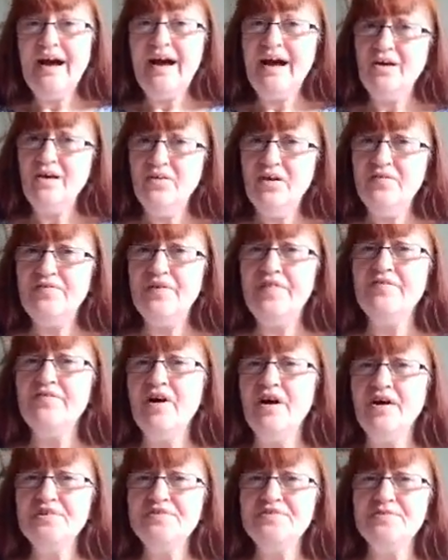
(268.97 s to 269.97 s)
However, there
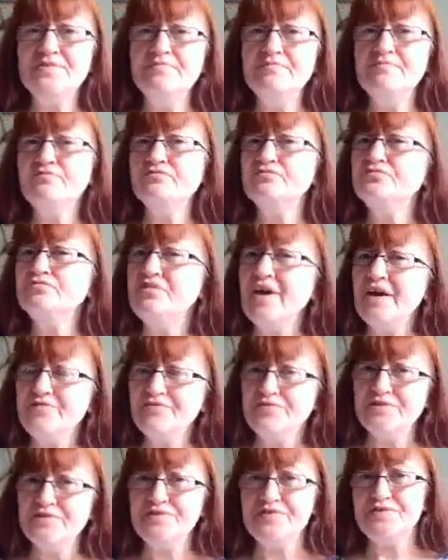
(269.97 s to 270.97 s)
are some
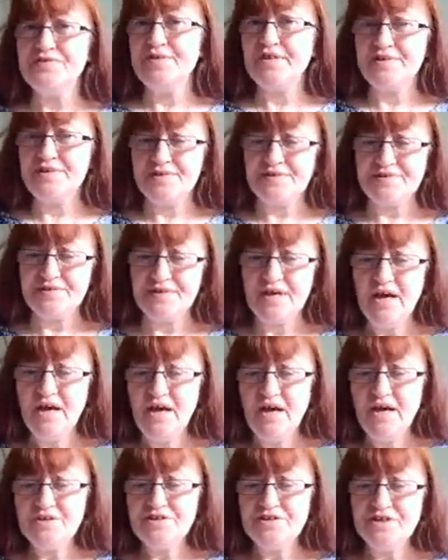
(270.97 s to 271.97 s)
references
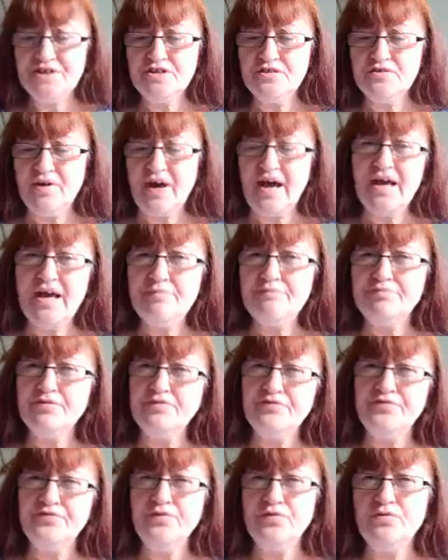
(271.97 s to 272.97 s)
to
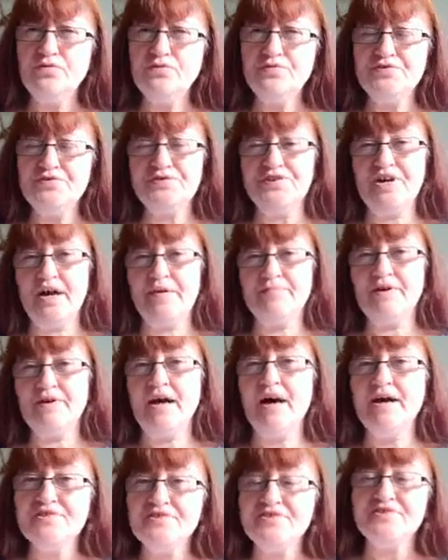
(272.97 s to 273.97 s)
April Fool's type
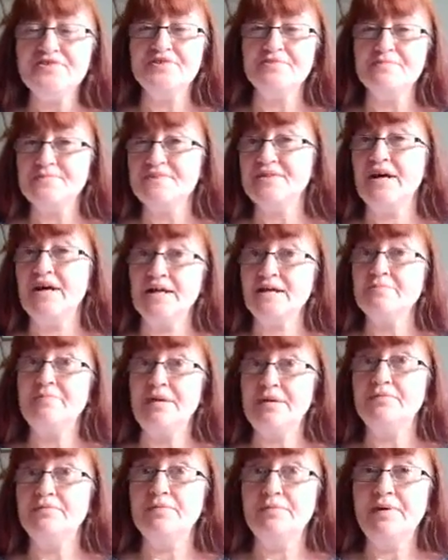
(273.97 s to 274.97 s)
customs, like
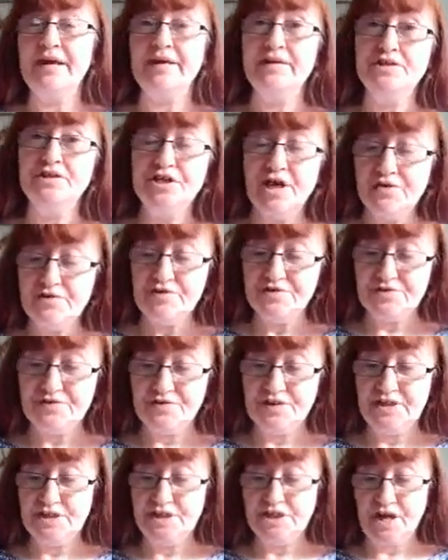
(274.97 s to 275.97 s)
people playing jokes
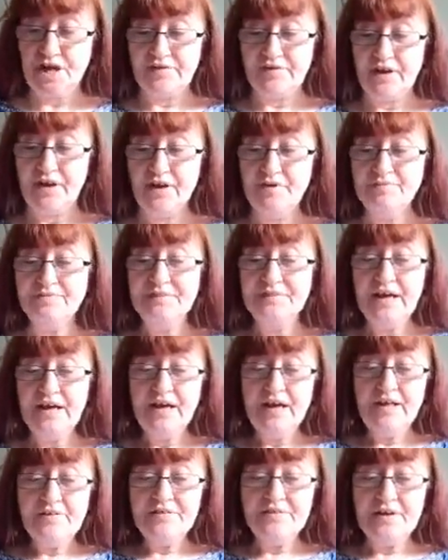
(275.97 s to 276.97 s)
on each other,
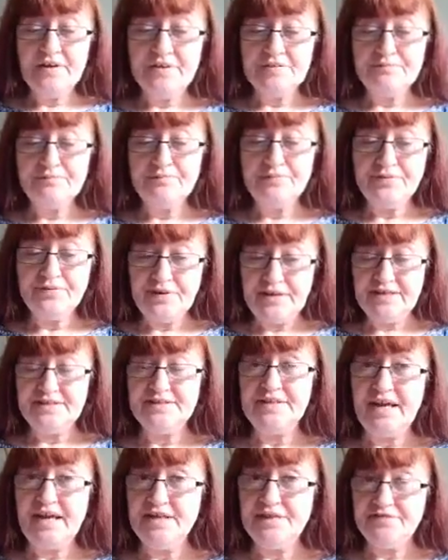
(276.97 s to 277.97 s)
that
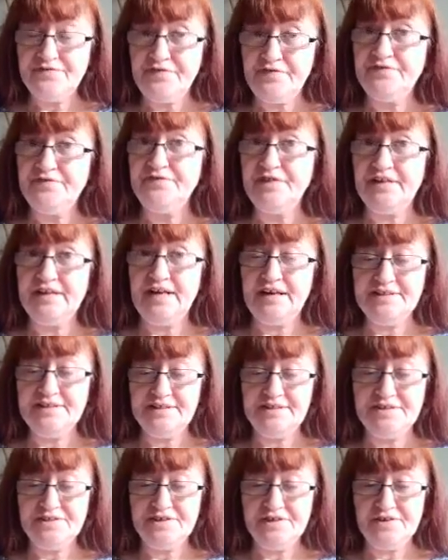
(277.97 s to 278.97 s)
predate
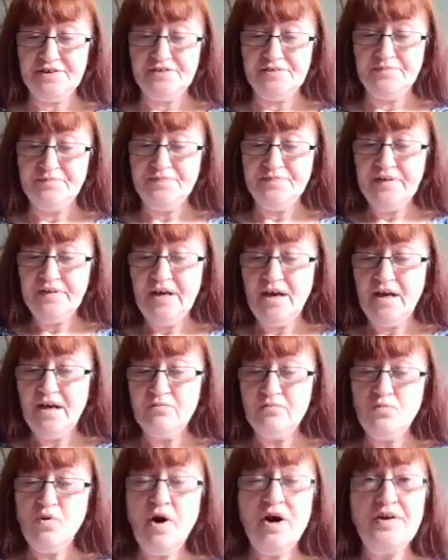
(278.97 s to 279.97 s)
1582.
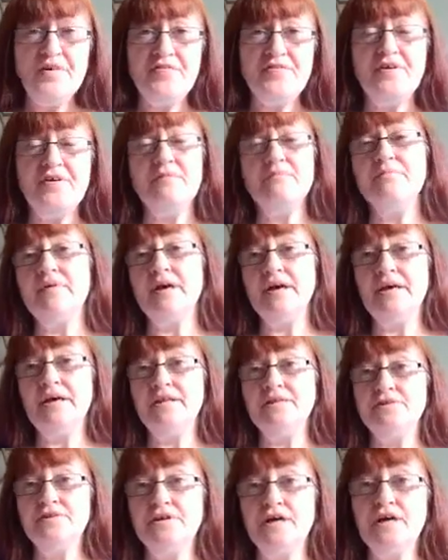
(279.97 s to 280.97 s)
One of them
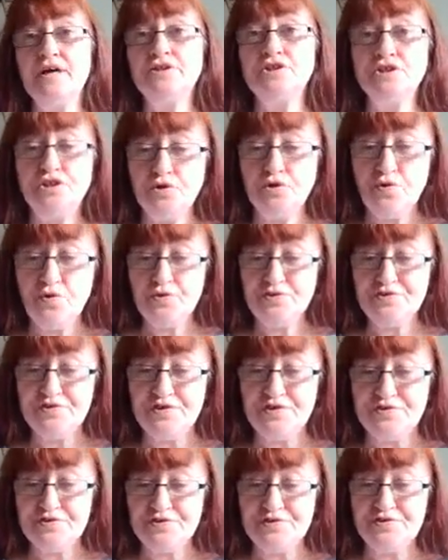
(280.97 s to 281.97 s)
in
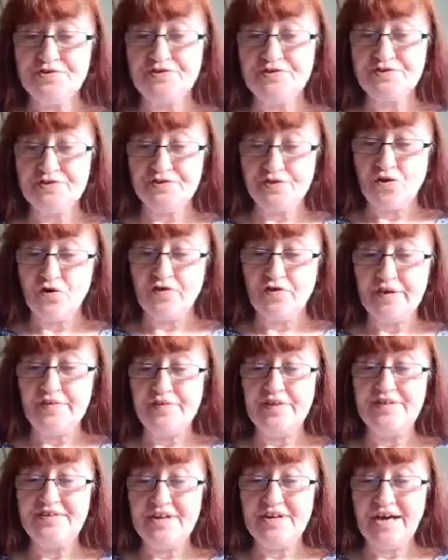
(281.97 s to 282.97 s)
Chaucer's story,
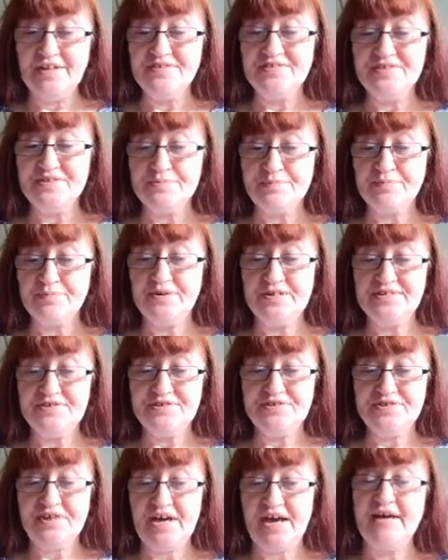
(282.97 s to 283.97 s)
The Nun's
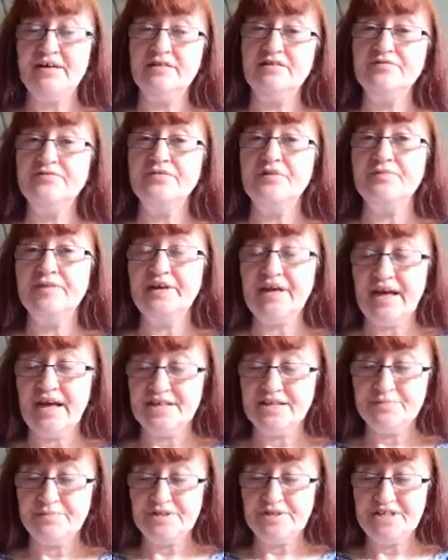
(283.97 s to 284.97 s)
Priest Tale from the
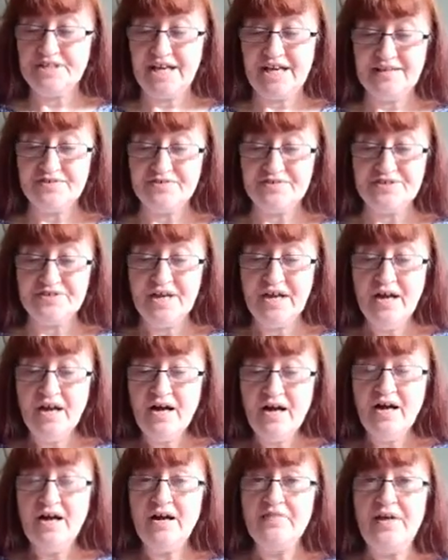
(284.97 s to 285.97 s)
Canterbury Tales,
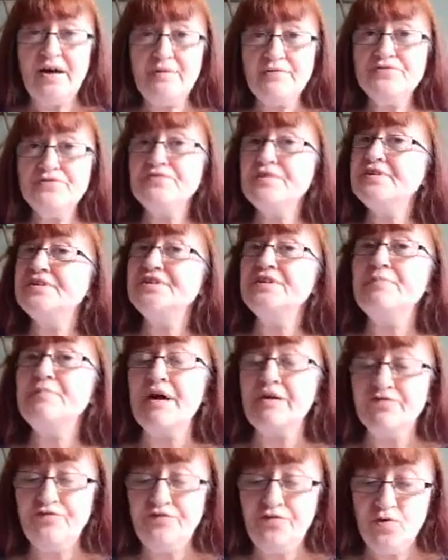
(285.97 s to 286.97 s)
that was written
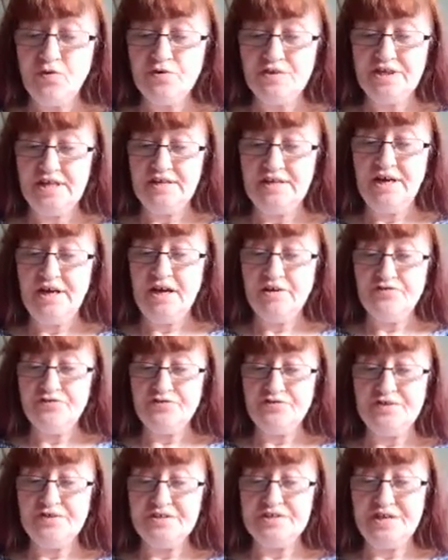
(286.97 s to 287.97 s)
about
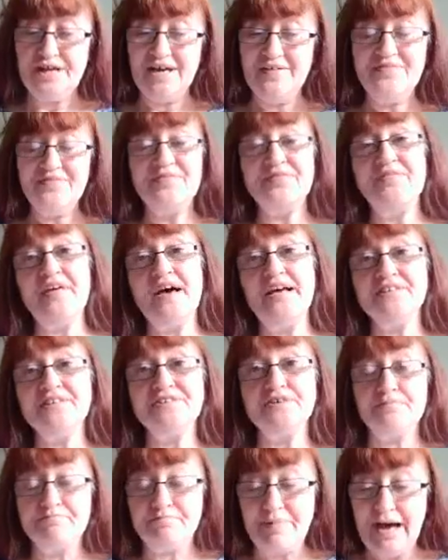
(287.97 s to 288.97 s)
1400, and
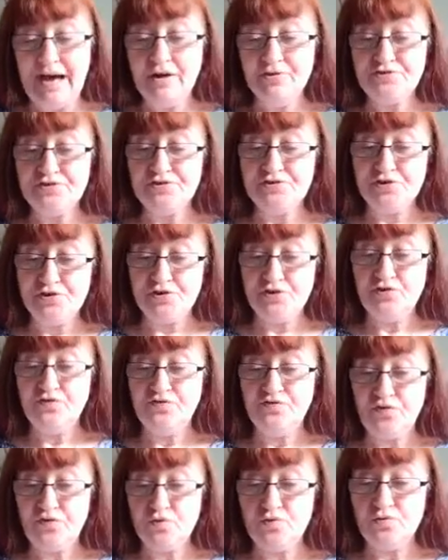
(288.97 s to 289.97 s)
that's about 2
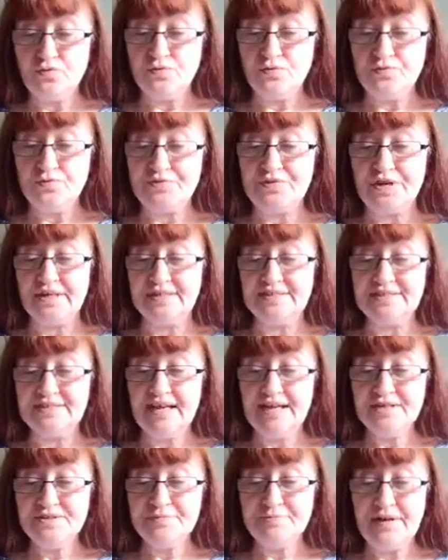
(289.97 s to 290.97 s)
fools and
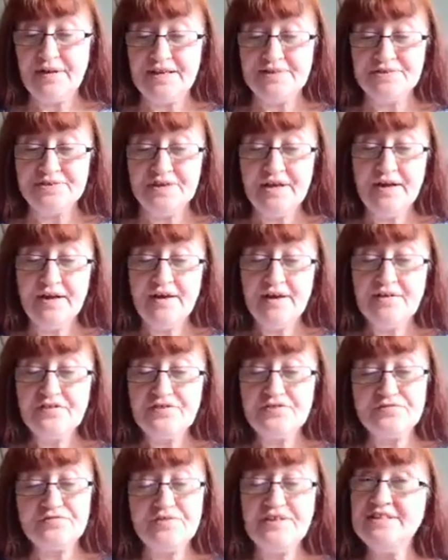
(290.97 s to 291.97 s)
takes place
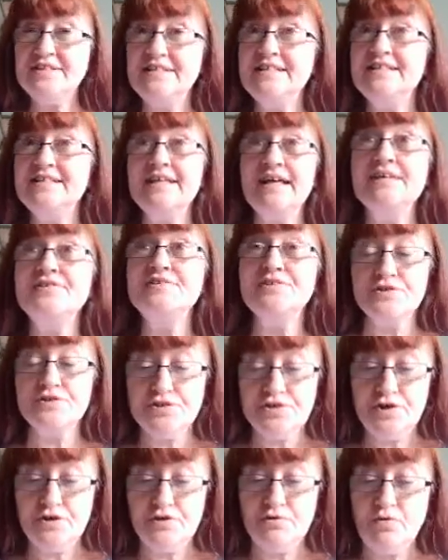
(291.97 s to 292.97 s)
30 days
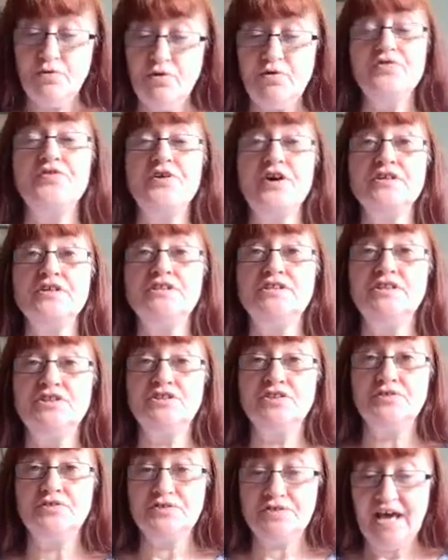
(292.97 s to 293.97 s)
and 2, or
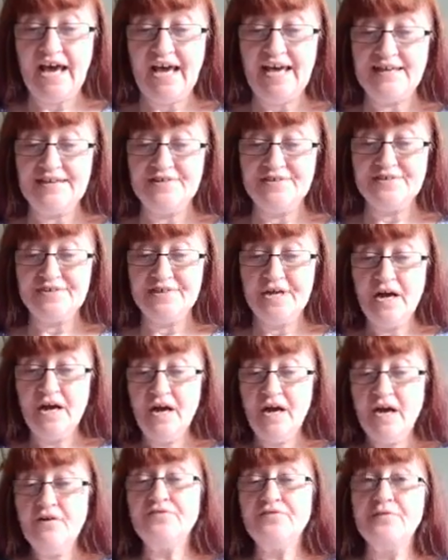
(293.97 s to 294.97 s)
32 days,
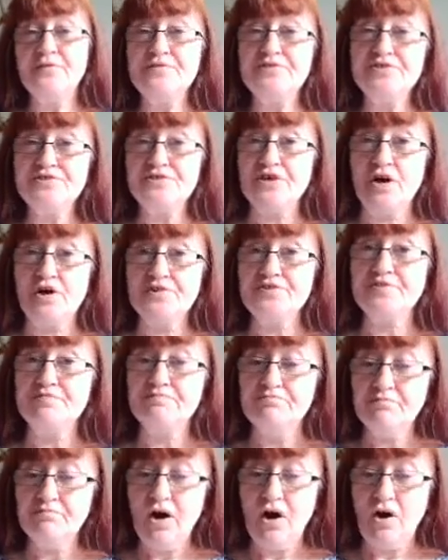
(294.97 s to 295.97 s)
from the start
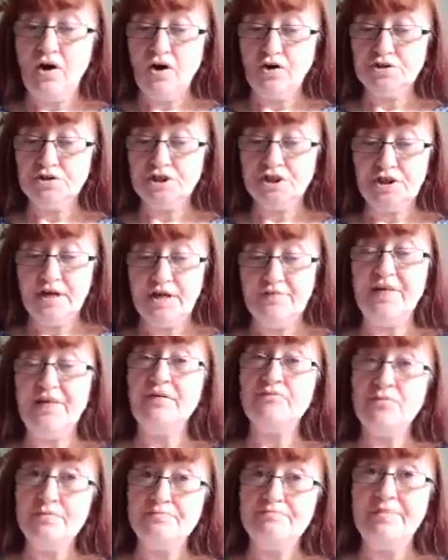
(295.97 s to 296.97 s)
of March, and
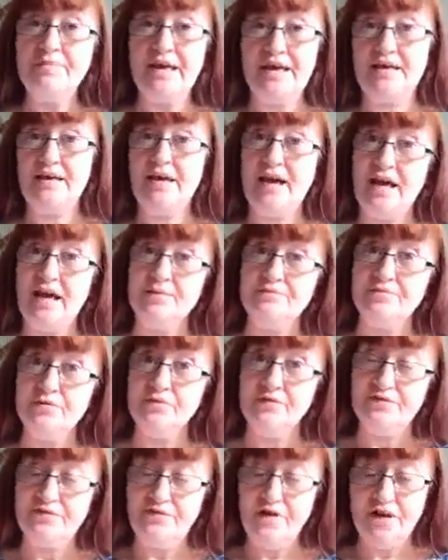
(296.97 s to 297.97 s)
that would be
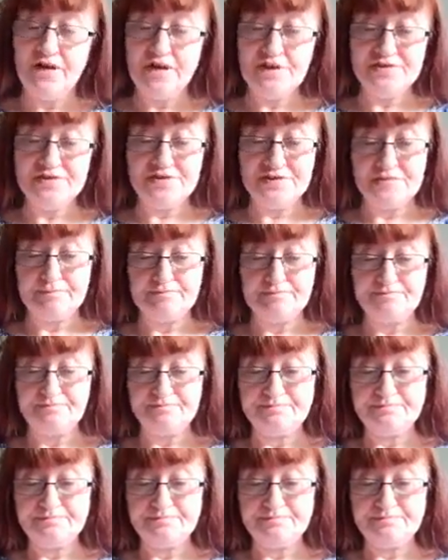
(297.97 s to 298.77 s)
April the 1st.